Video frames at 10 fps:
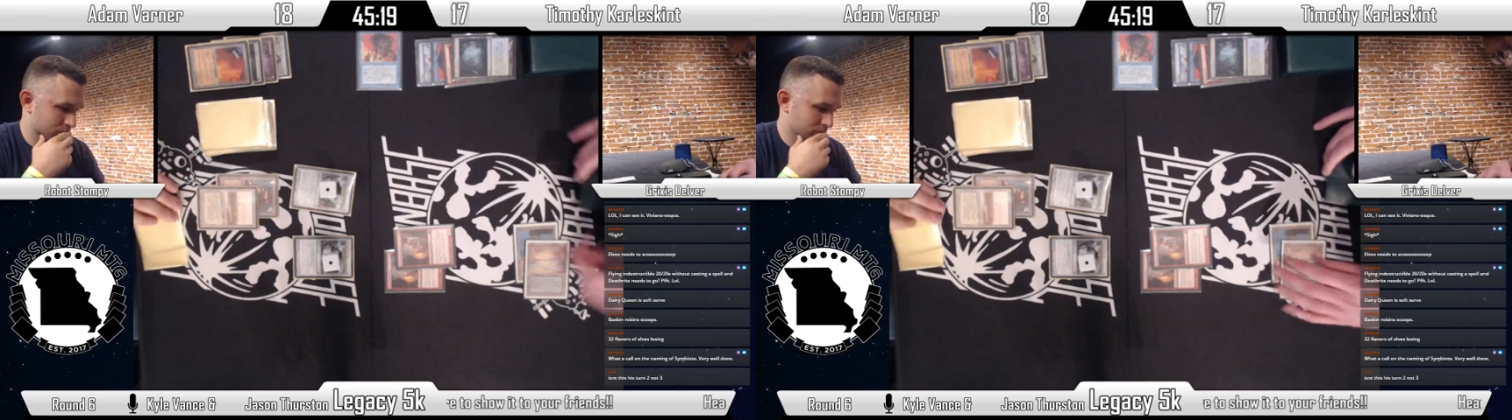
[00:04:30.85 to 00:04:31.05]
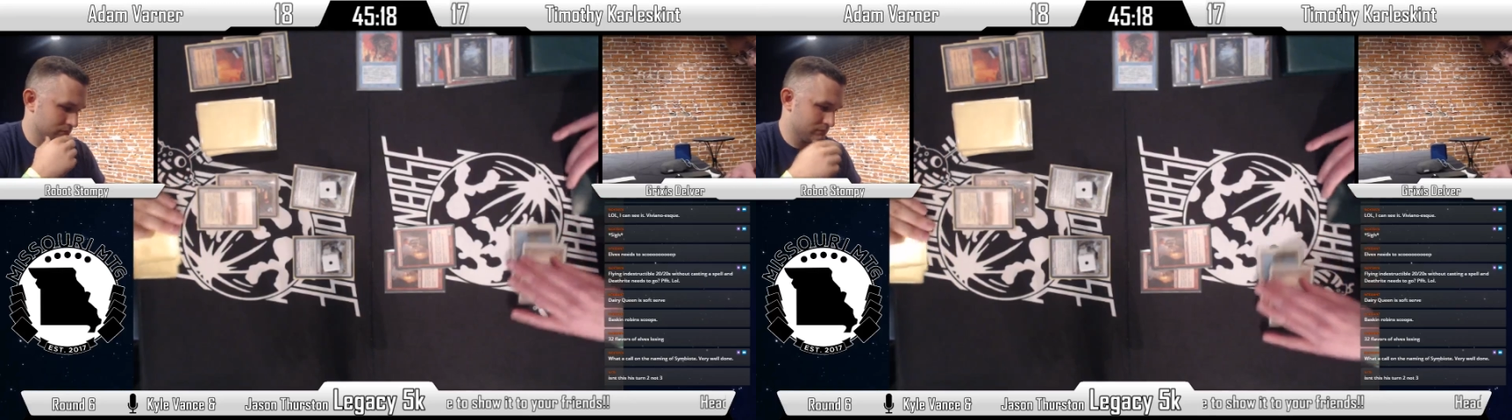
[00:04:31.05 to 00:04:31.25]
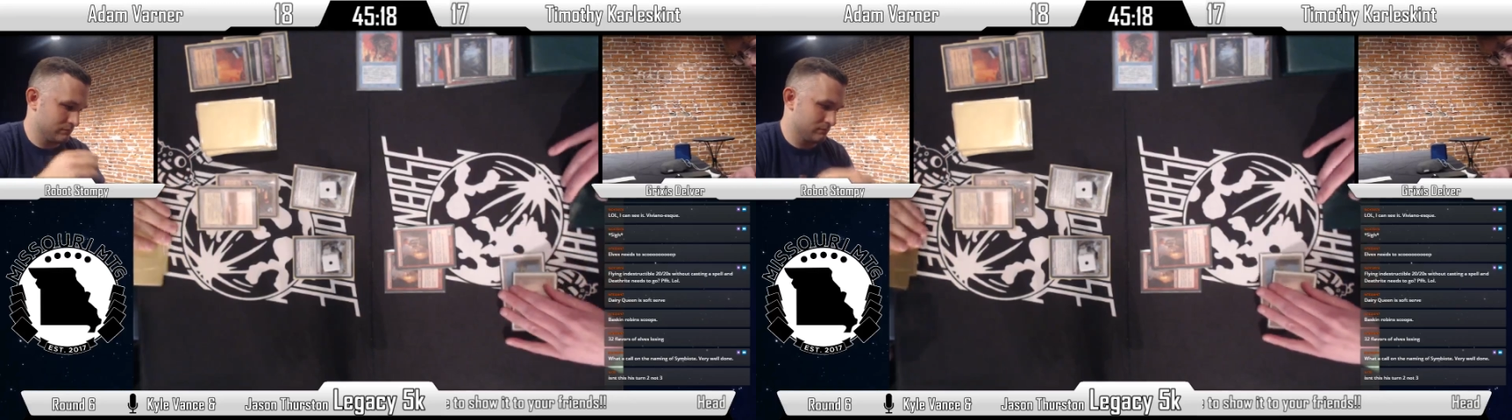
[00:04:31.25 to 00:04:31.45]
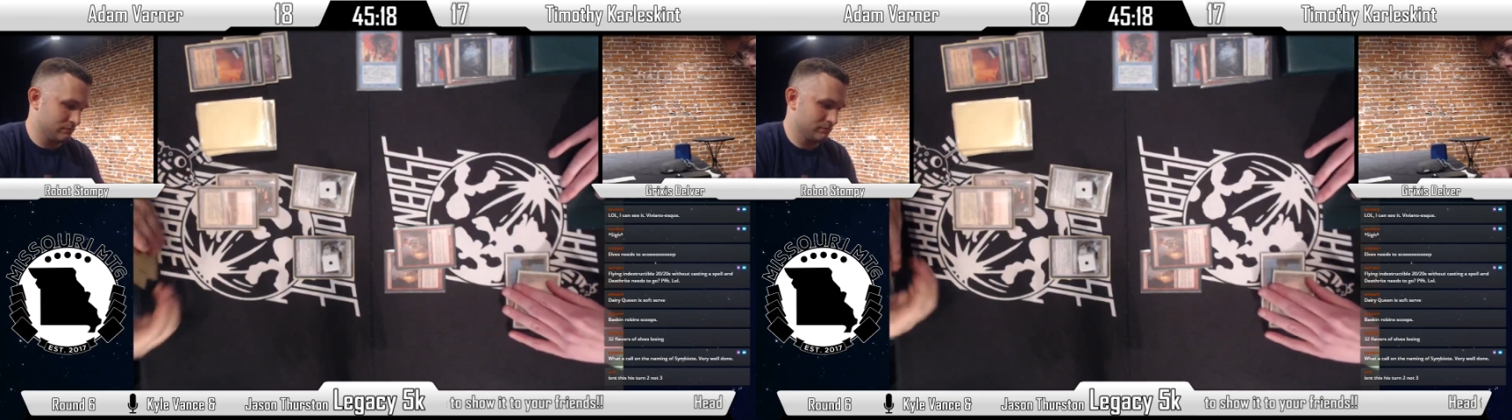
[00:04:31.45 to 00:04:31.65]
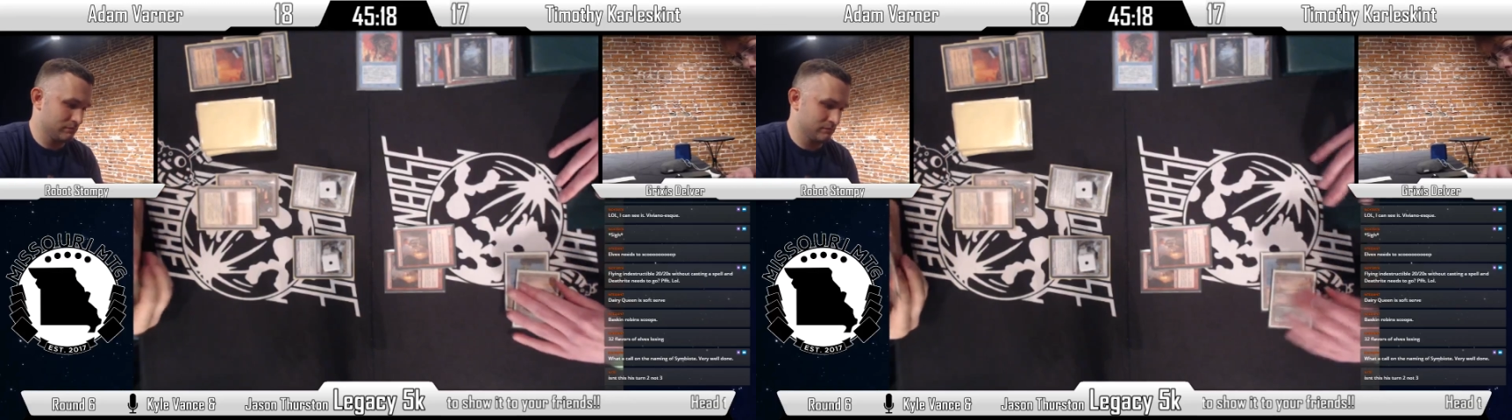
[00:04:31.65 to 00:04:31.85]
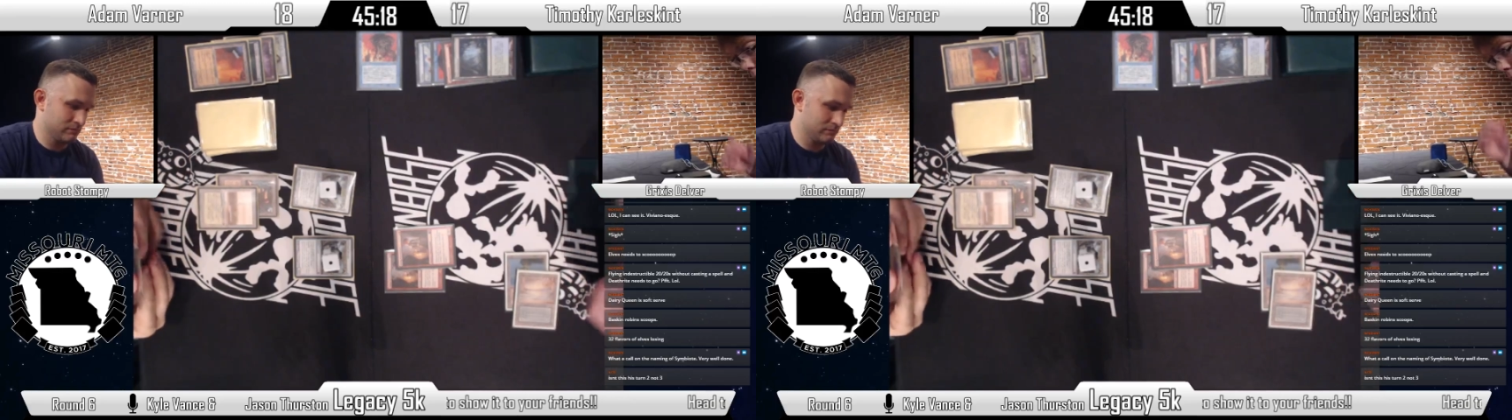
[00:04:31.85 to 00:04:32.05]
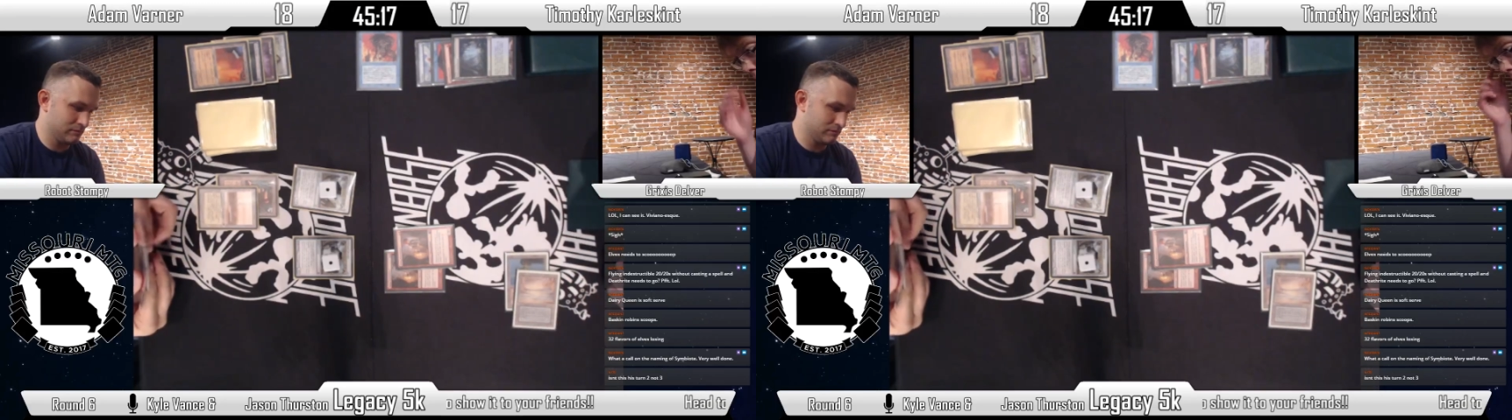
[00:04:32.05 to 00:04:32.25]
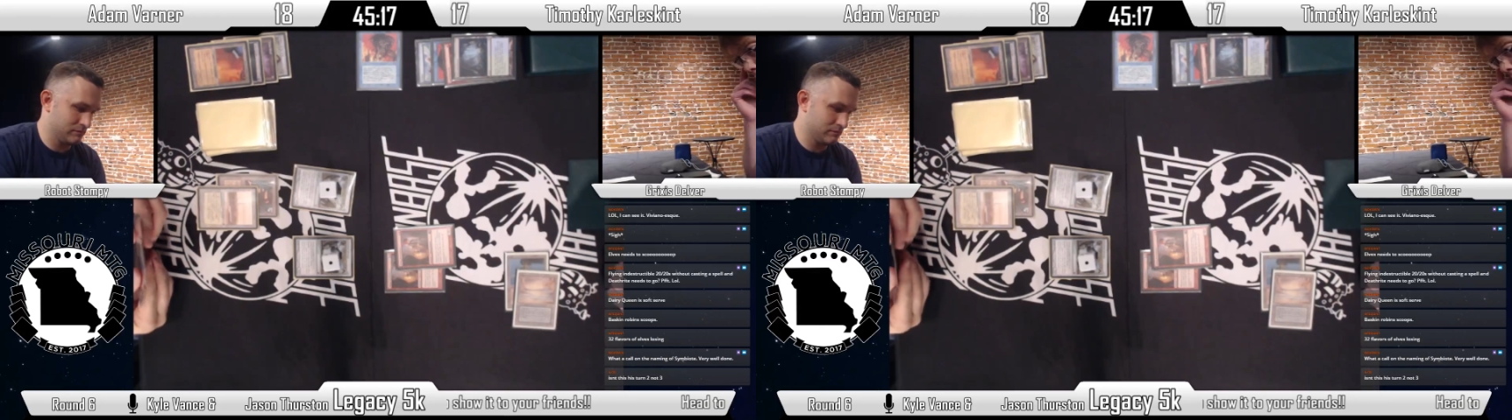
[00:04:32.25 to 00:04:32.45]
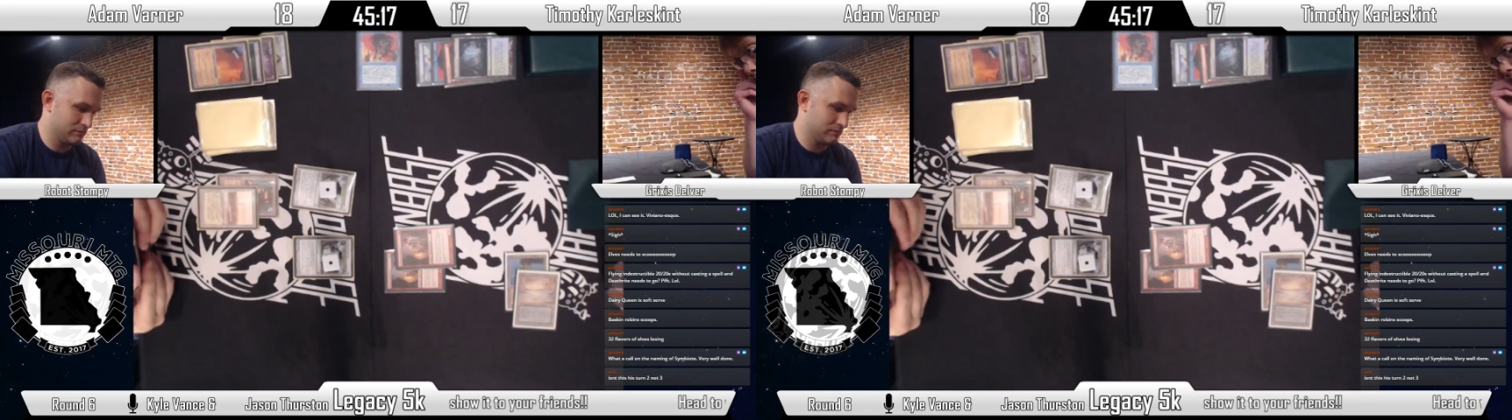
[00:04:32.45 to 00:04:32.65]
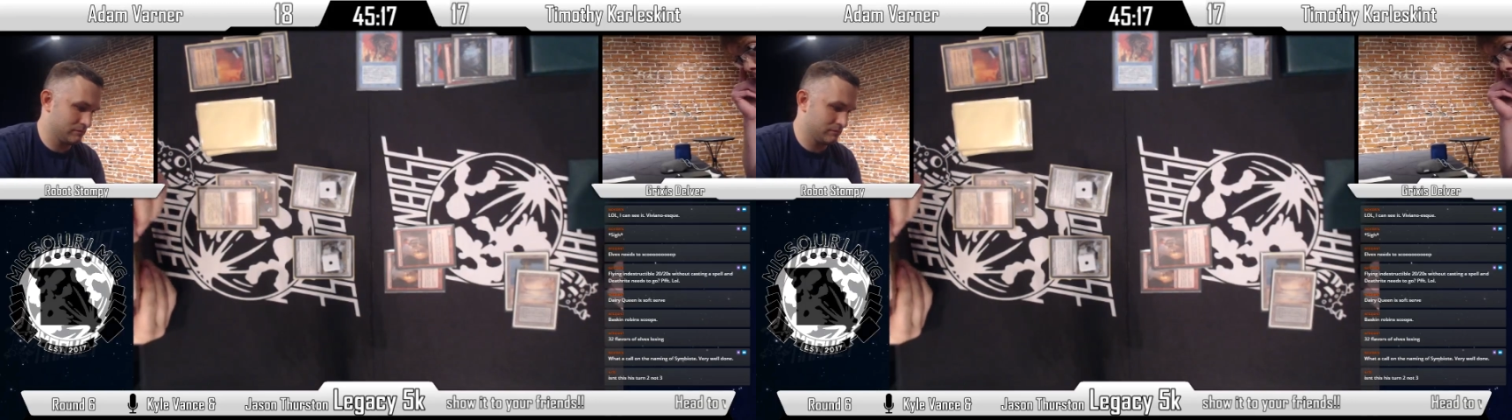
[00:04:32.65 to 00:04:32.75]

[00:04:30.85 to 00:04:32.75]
Yeah, and Timothy stuck on 2 lands.